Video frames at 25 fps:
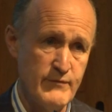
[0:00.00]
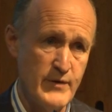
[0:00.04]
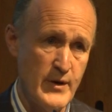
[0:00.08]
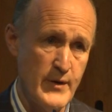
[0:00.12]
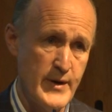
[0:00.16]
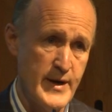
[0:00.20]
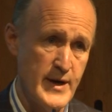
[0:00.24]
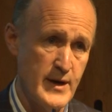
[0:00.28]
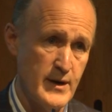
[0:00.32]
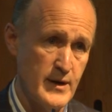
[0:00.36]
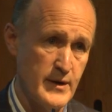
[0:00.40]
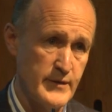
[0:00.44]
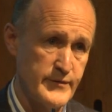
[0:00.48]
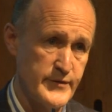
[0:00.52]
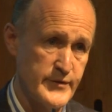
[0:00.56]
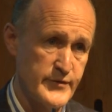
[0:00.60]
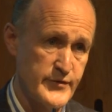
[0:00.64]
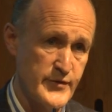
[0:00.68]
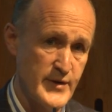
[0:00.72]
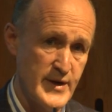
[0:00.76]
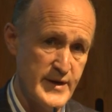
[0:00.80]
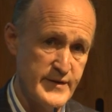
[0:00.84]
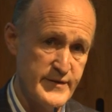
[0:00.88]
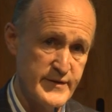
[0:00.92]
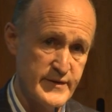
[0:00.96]
very hard to
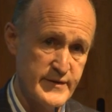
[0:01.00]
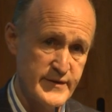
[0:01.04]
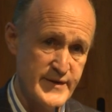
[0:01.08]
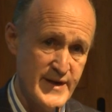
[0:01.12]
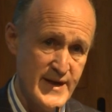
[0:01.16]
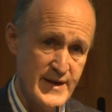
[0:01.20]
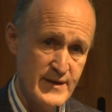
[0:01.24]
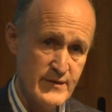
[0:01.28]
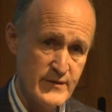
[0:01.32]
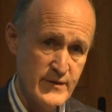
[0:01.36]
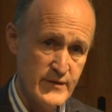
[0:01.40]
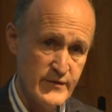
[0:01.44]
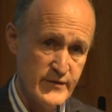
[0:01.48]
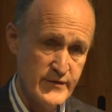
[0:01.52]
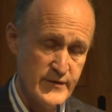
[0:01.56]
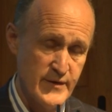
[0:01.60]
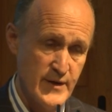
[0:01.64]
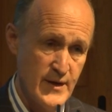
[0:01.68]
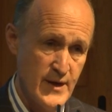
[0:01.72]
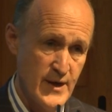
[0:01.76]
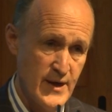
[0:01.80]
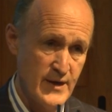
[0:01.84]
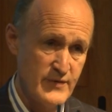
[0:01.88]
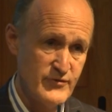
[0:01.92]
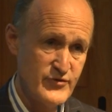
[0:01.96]
try to take this
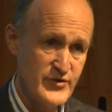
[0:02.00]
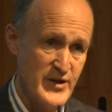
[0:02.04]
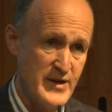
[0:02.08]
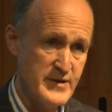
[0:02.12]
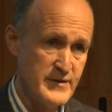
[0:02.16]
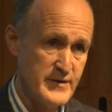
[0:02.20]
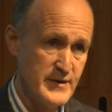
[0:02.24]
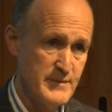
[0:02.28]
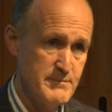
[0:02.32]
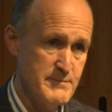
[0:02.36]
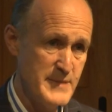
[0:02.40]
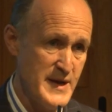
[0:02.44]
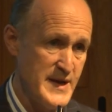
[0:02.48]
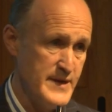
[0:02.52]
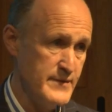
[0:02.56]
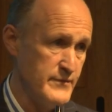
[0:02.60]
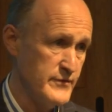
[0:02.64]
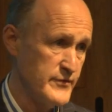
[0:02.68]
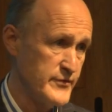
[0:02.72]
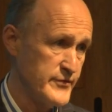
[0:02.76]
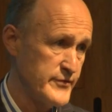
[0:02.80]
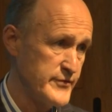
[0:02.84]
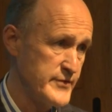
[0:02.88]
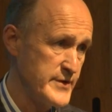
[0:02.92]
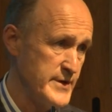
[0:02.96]
agenda
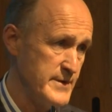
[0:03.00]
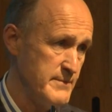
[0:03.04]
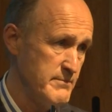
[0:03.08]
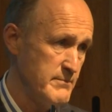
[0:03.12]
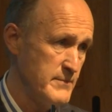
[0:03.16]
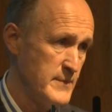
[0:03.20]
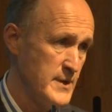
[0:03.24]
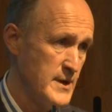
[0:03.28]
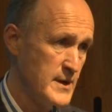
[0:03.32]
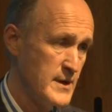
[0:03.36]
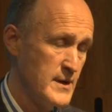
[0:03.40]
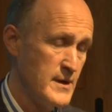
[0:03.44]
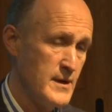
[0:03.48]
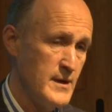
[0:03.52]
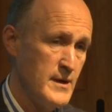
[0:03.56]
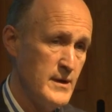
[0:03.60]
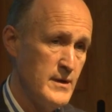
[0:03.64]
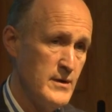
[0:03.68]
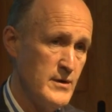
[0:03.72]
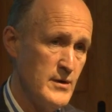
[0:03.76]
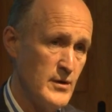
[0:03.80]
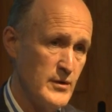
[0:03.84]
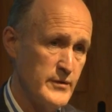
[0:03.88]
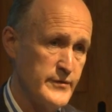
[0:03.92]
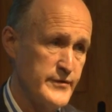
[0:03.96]
mainstream,
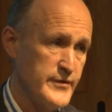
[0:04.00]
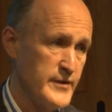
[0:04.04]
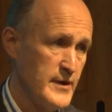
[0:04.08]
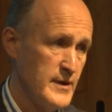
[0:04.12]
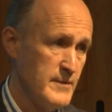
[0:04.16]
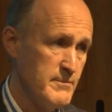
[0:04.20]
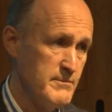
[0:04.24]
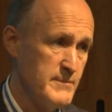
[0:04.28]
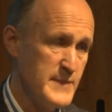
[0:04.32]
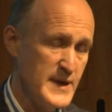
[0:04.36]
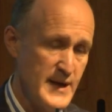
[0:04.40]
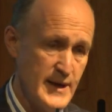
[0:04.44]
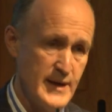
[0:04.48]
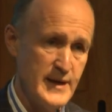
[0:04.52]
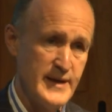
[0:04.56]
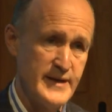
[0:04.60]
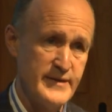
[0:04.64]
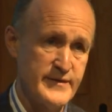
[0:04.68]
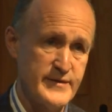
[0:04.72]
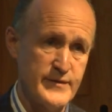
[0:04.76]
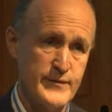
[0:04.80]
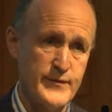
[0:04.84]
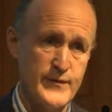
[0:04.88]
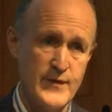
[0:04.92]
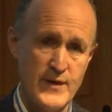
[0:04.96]
not merely
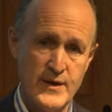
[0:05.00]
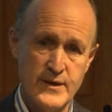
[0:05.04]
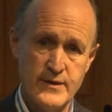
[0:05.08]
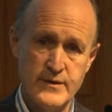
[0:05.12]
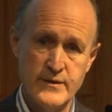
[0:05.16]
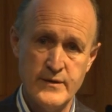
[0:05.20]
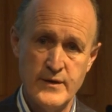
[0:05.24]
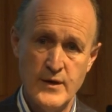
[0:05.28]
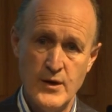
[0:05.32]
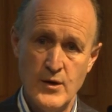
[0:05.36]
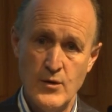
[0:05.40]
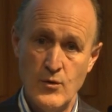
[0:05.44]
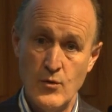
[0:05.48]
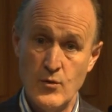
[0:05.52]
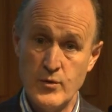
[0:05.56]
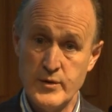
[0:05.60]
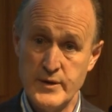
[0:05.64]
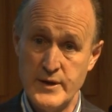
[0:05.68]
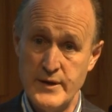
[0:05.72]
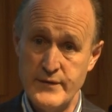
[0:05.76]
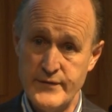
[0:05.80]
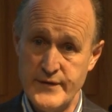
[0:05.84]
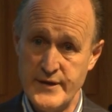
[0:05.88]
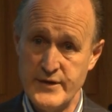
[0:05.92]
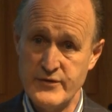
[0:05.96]
to fund
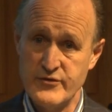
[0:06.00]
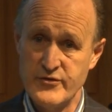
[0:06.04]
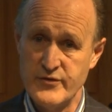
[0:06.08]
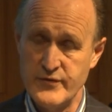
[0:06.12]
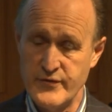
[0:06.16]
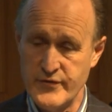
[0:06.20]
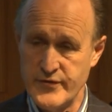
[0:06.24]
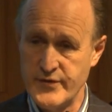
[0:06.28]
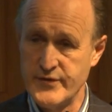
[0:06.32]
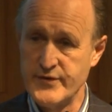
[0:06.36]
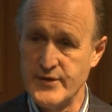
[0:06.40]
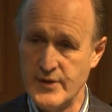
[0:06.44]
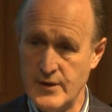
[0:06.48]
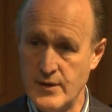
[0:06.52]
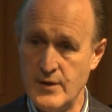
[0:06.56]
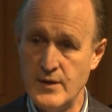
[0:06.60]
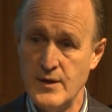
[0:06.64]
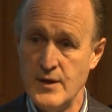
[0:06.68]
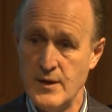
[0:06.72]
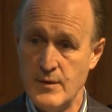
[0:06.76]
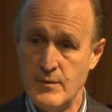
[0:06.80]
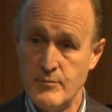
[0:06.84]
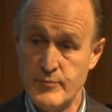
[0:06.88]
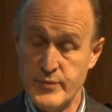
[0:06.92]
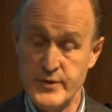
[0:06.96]
organizations that are
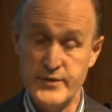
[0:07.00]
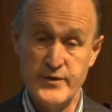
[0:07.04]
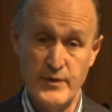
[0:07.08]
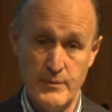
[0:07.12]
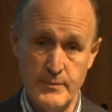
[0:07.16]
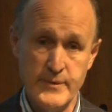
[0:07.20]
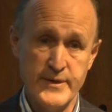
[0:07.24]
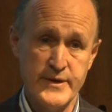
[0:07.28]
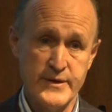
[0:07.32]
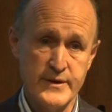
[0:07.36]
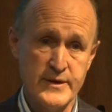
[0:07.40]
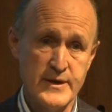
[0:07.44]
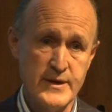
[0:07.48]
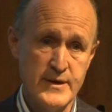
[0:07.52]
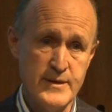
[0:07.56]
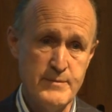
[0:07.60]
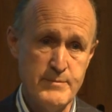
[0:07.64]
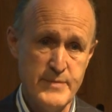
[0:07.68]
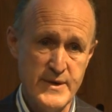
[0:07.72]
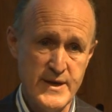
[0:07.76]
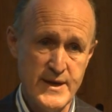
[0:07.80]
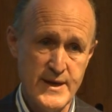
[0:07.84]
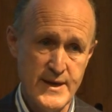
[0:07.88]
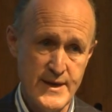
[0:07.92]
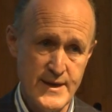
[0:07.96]
predominantly
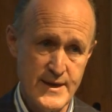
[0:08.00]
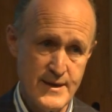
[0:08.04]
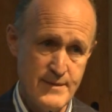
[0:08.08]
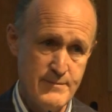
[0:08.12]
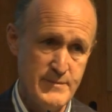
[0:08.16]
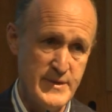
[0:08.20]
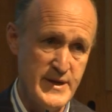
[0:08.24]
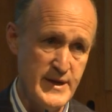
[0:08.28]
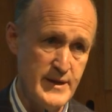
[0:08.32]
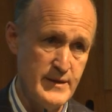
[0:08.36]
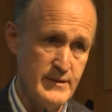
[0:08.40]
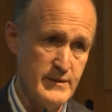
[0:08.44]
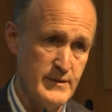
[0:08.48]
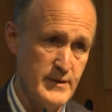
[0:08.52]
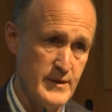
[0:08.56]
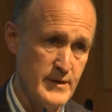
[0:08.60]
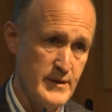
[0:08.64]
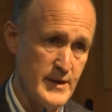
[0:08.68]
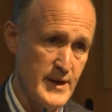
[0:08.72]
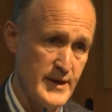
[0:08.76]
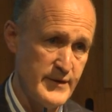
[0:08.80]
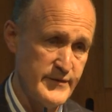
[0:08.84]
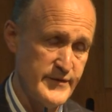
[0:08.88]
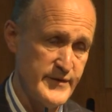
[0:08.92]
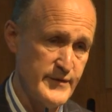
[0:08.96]
BAME,
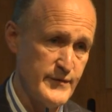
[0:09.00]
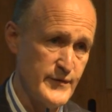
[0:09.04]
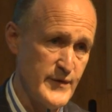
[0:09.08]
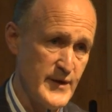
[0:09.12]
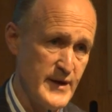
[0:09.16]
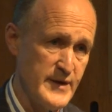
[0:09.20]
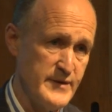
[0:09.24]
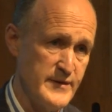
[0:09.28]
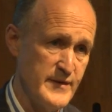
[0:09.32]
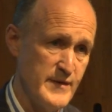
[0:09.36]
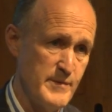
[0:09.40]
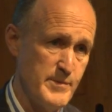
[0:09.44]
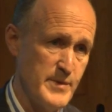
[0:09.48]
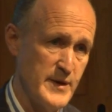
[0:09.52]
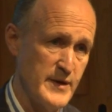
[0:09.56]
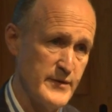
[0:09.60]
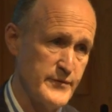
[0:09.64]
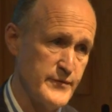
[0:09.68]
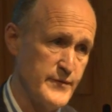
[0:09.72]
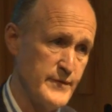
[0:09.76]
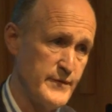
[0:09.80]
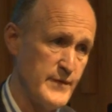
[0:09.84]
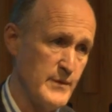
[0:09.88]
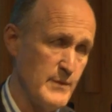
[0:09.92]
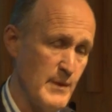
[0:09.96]
as defined in the
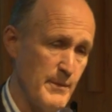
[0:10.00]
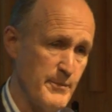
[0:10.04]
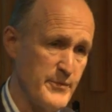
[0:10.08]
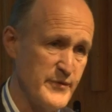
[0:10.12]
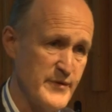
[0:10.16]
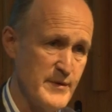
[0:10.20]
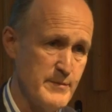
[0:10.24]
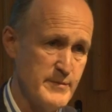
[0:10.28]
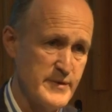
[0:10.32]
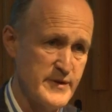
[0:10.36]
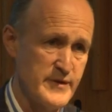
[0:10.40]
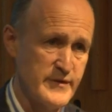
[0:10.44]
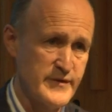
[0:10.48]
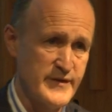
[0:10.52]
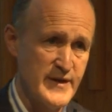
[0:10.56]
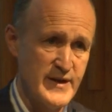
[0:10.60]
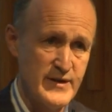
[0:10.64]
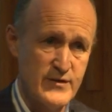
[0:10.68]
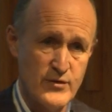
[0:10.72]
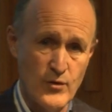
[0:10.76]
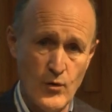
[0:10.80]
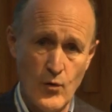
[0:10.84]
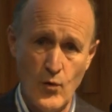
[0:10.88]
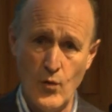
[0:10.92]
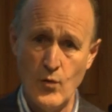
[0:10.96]
past 51%, but to say
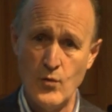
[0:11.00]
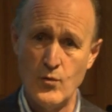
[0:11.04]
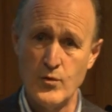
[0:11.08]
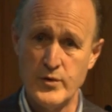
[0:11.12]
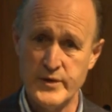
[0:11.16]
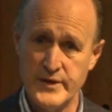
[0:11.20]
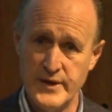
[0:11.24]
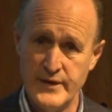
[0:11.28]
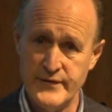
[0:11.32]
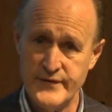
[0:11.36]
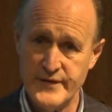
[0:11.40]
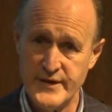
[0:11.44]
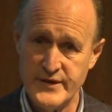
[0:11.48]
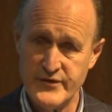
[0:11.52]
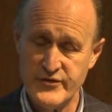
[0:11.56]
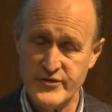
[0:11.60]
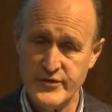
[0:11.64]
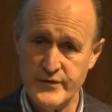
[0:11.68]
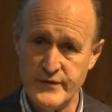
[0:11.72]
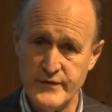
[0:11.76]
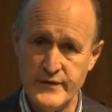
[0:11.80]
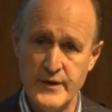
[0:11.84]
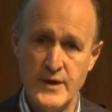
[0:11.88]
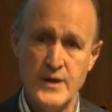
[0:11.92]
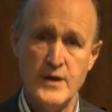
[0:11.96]
to all
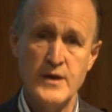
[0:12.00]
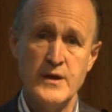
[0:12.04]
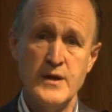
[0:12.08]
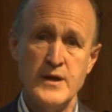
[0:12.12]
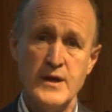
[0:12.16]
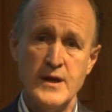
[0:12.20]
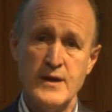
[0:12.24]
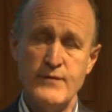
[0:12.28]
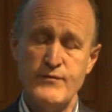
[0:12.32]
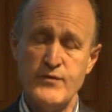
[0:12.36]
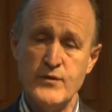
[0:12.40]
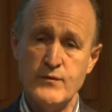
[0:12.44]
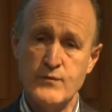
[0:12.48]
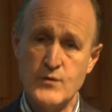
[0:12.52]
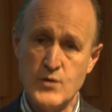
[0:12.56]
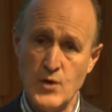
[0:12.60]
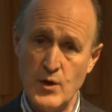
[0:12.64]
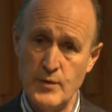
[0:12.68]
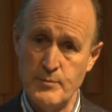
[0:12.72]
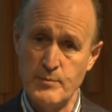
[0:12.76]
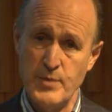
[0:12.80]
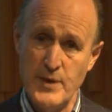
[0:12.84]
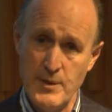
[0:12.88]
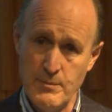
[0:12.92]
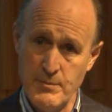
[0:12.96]
organizations, if you've
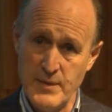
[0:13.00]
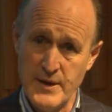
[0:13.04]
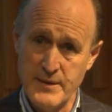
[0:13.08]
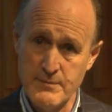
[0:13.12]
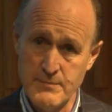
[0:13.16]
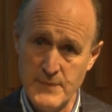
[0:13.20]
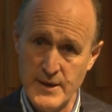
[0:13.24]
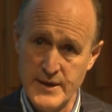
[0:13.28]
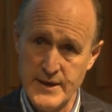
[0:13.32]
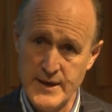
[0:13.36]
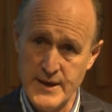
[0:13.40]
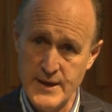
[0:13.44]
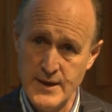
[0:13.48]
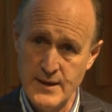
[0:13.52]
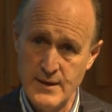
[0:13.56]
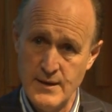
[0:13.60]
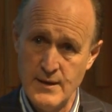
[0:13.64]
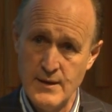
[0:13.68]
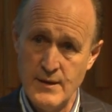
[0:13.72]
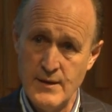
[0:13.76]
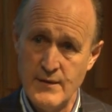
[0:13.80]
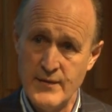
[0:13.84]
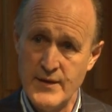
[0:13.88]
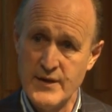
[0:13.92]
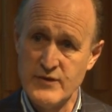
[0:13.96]
got public money,
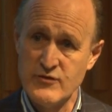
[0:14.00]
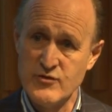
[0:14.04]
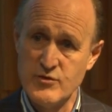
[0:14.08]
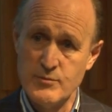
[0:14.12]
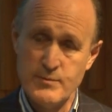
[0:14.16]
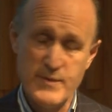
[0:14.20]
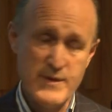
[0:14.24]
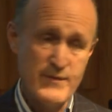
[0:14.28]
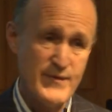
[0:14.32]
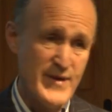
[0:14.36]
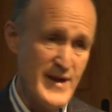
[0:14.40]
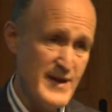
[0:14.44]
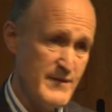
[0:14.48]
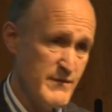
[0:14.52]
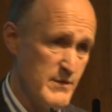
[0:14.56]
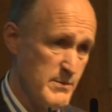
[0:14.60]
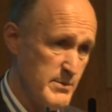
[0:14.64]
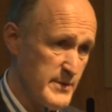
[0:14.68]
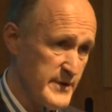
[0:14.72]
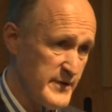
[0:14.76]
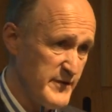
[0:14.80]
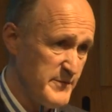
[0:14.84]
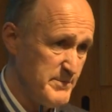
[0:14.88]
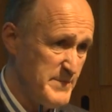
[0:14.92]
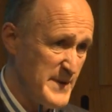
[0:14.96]
that should be for
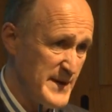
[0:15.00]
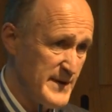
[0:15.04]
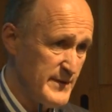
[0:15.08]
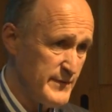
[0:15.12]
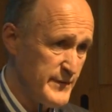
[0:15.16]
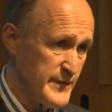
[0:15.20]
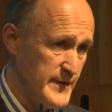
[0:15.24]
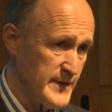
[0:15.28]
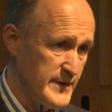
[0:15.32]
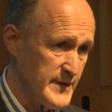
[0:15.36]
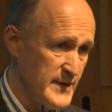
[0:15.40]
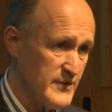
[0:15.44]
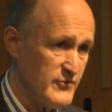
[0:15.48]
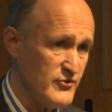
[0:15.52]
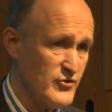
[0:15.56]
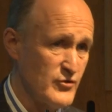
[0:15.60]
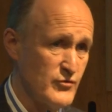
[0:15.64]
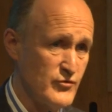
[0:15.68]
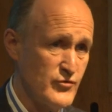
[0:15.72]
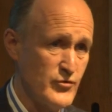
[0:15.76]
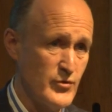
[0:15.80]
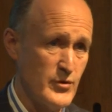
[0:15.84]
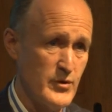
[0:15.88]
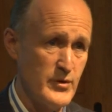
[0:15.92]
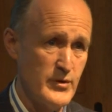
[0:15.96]
everybody's benefit. It should
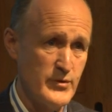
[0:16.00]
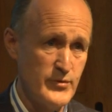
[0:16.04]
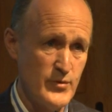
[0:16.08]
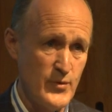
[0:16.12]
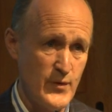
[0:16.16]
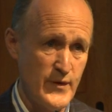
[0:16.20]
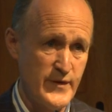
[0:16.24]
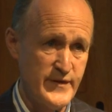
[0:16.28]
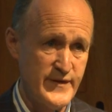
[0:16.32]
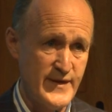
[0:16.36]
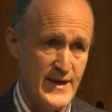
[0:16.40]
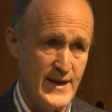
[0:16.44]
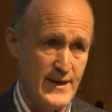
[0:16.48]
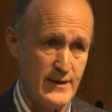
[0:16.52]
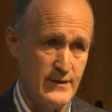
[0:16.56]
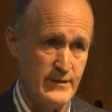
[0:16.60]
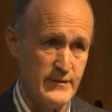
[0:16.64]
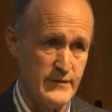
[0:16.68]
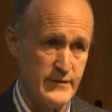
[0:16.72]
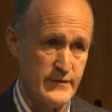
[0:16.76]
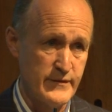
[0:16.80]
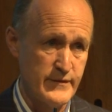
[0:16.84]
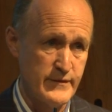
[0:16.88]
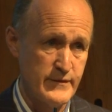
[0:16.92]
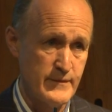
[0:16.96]
draw on all the
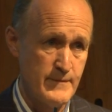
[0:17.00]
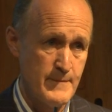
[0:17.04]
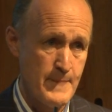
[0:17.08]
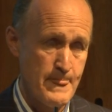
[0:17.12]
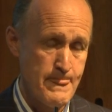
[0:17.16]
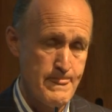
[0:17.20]
talents.